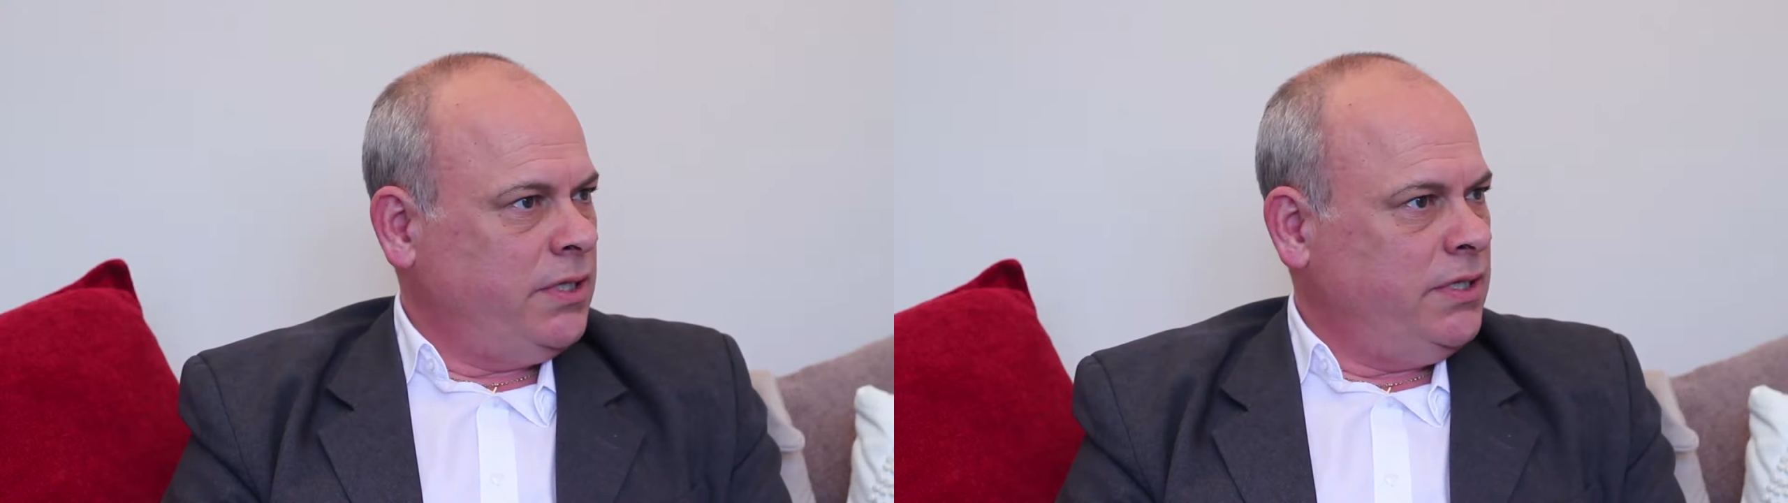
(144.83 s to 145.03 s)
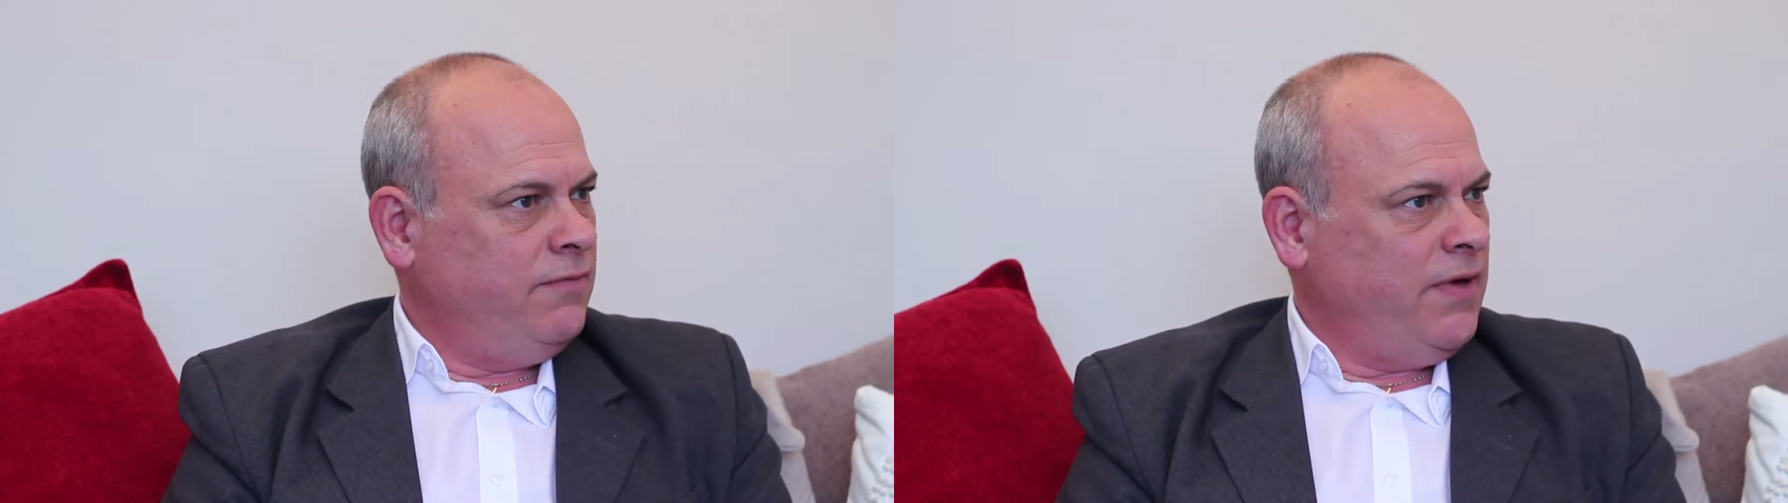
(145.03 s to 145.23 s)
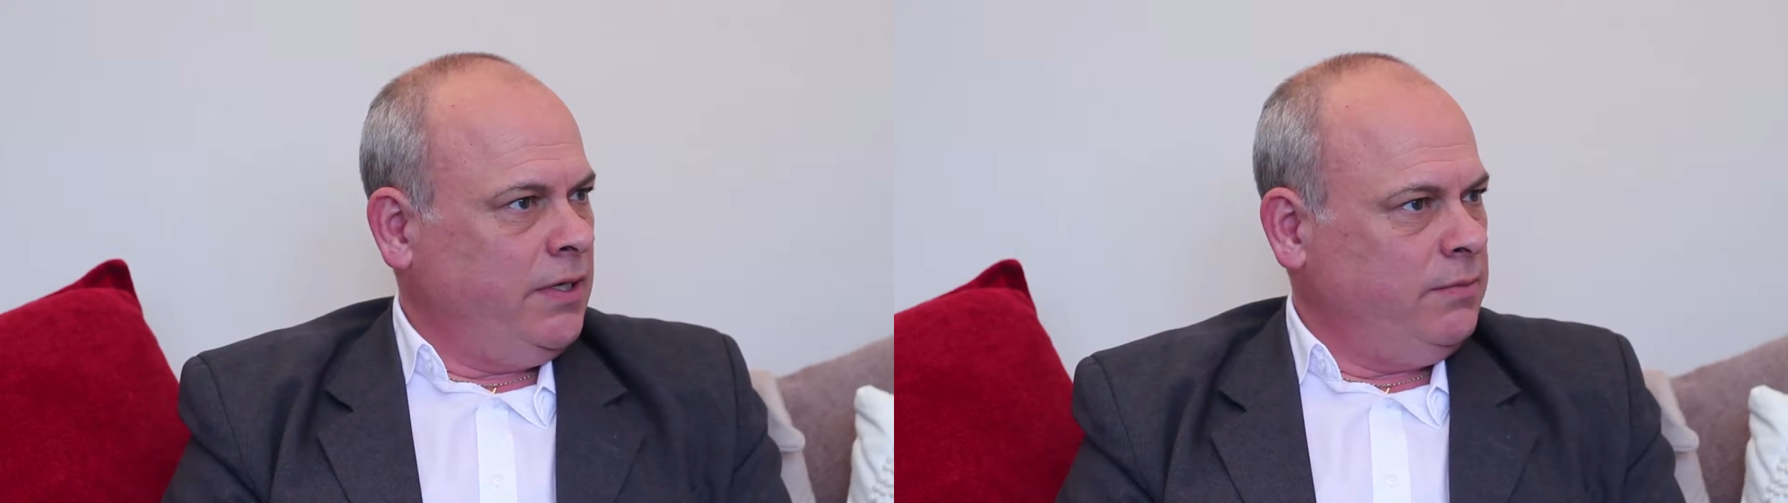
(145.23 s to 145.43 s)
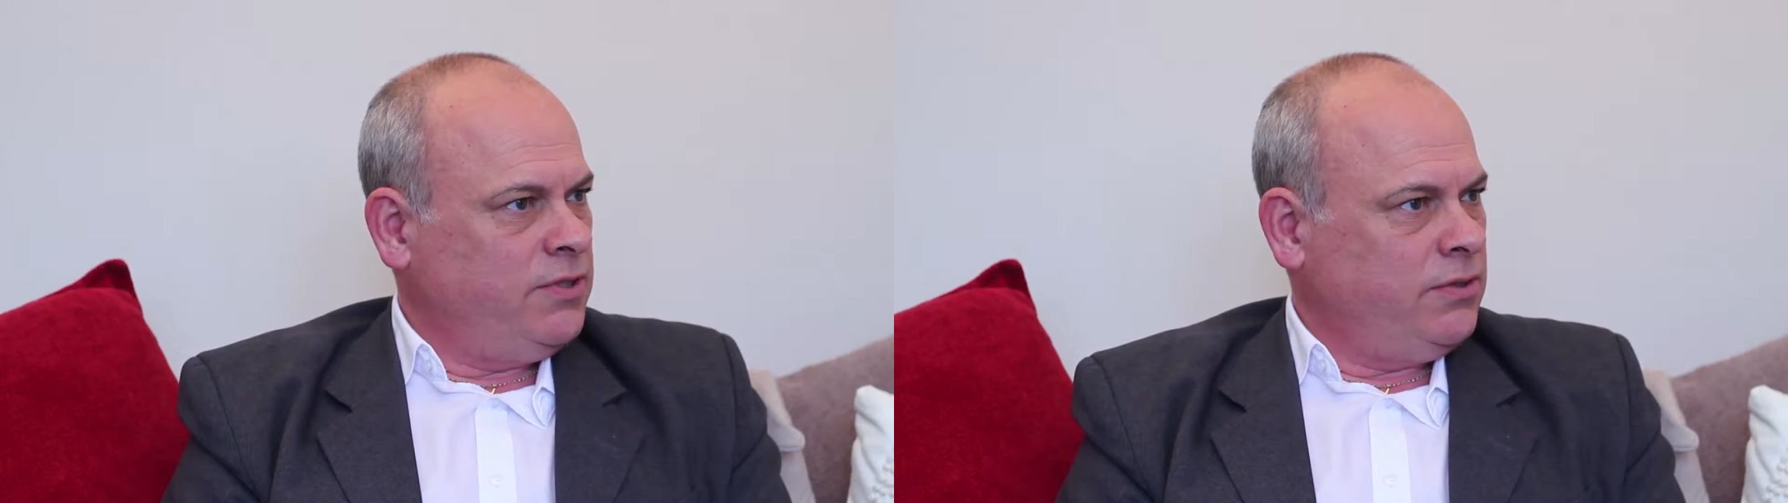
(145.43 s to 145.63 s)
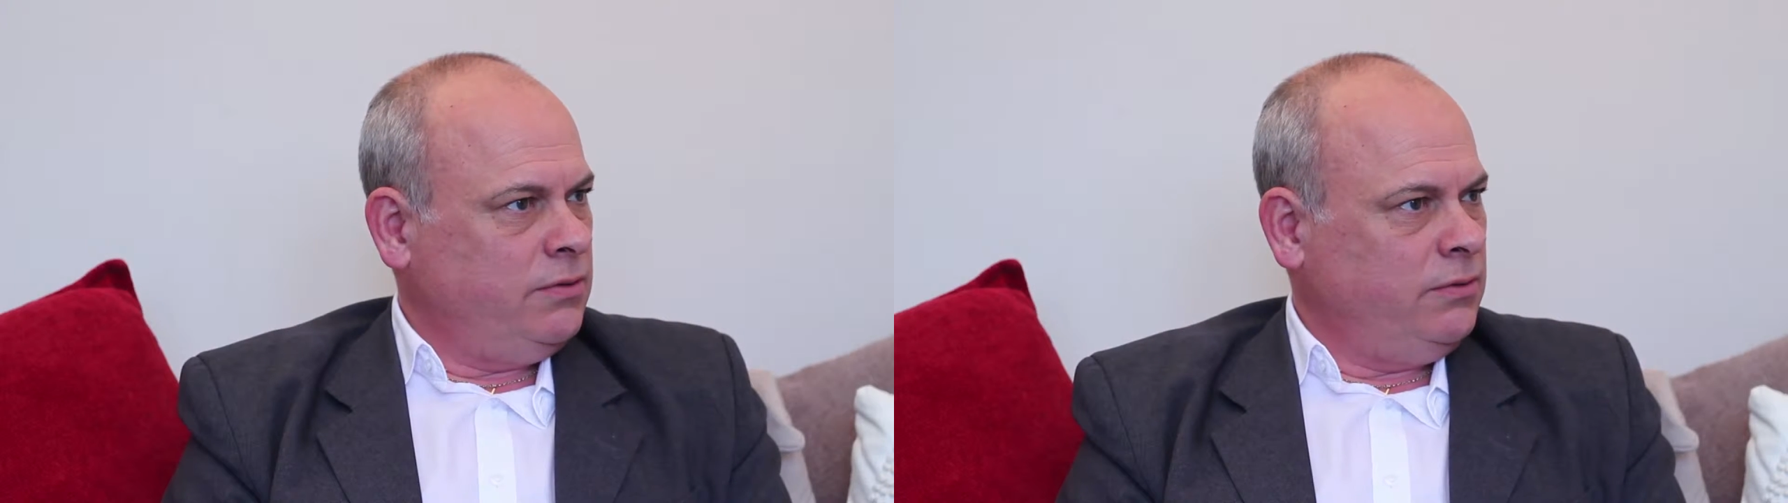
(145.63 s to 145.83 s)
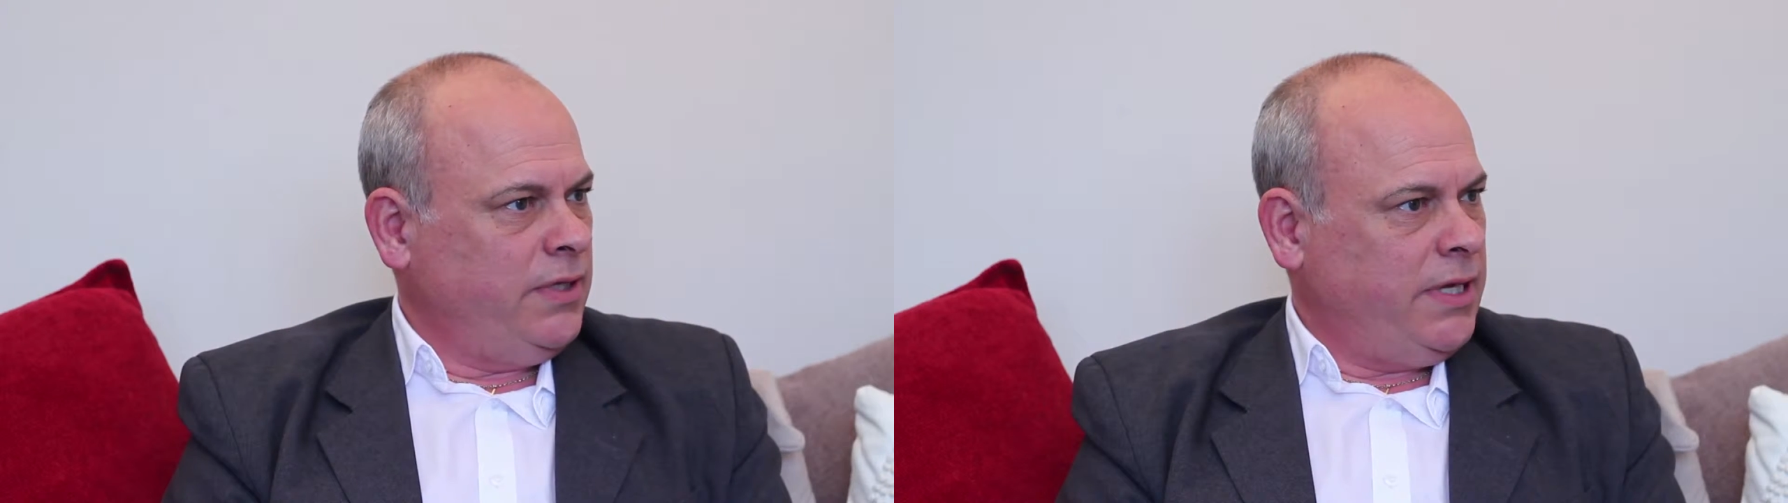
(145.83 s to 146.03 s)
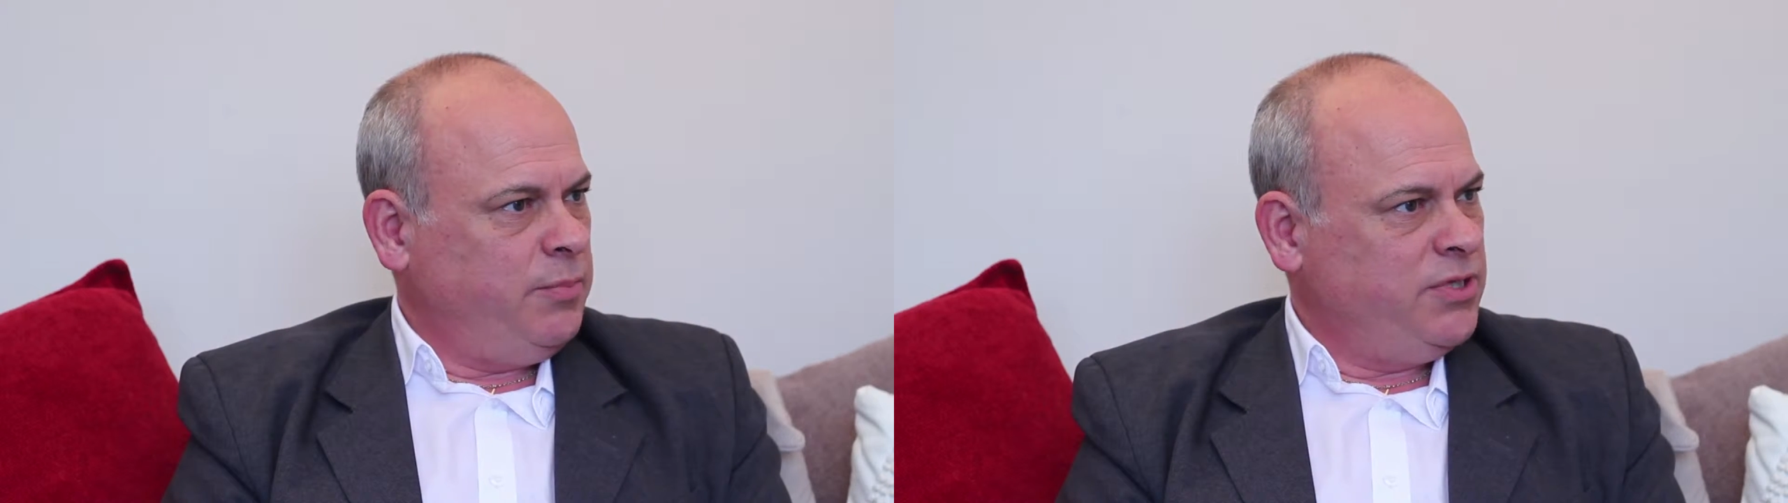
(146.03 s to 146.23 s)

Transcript: I developed all their